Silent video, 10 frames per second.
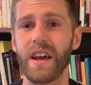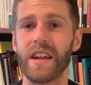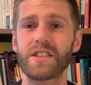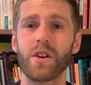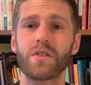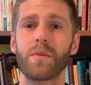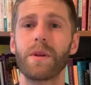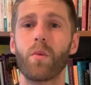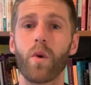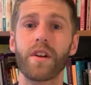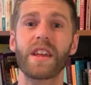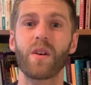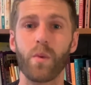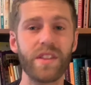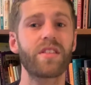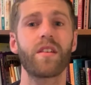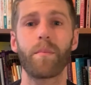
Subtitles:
And so to be working with the